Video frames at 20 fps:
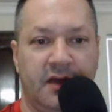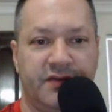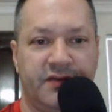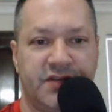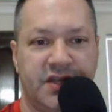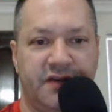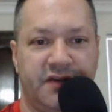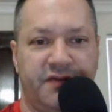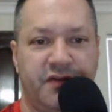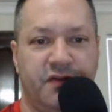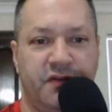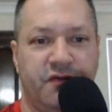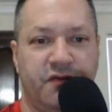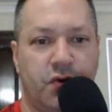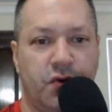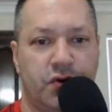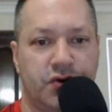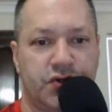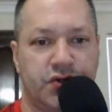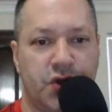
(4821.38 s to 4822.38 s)
I've seen a few
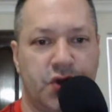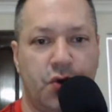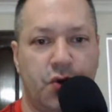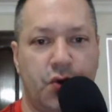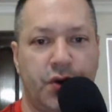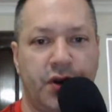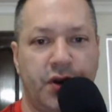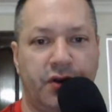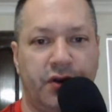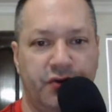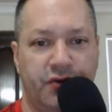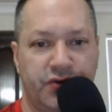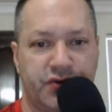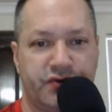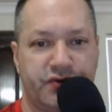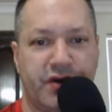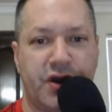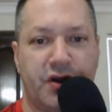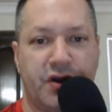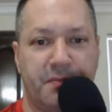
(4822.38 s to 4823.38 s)
foreigners own and
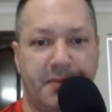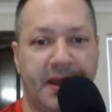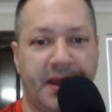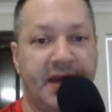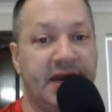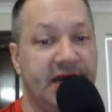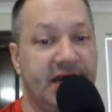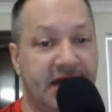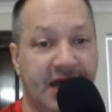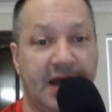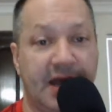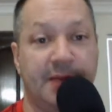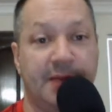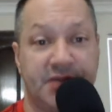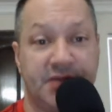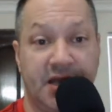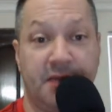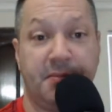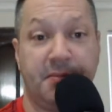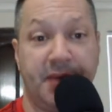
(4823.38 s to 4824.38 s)
cruise around in
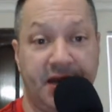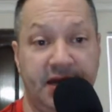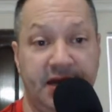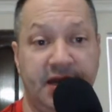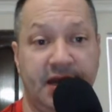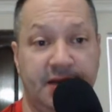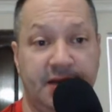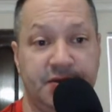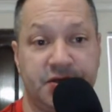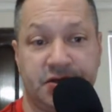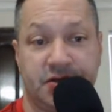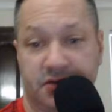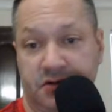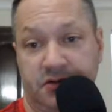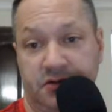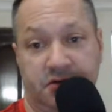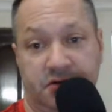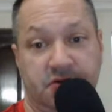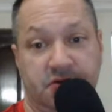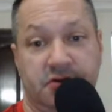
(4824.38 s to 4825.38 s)
pedicabs. Yeah, pedicabs
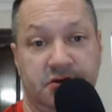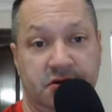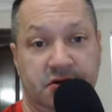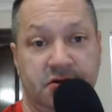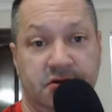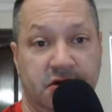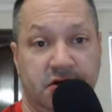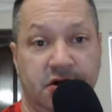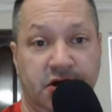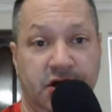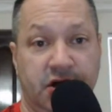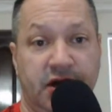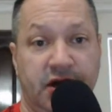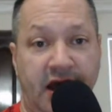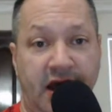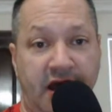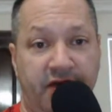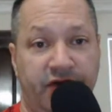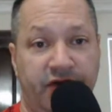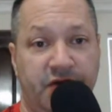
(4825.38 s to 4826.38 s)
are good
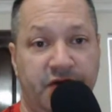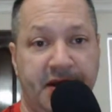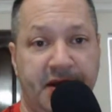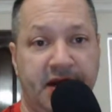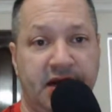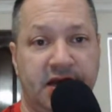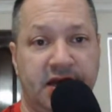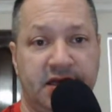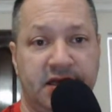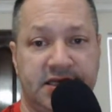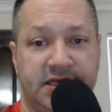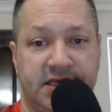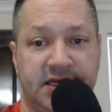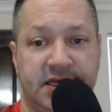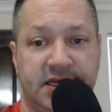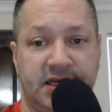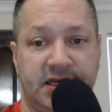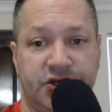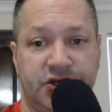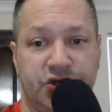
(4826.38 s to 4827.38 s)
to have depending on the
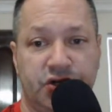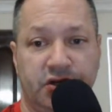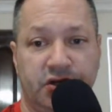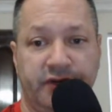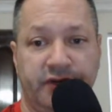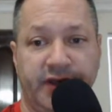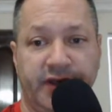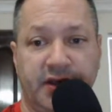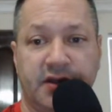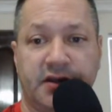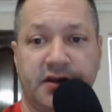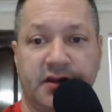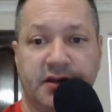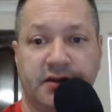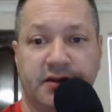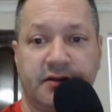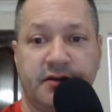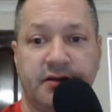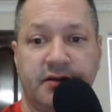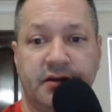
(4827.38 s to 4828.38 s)
city that you're living in.
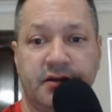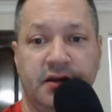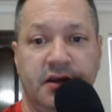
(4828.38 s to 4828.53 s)
Yeah.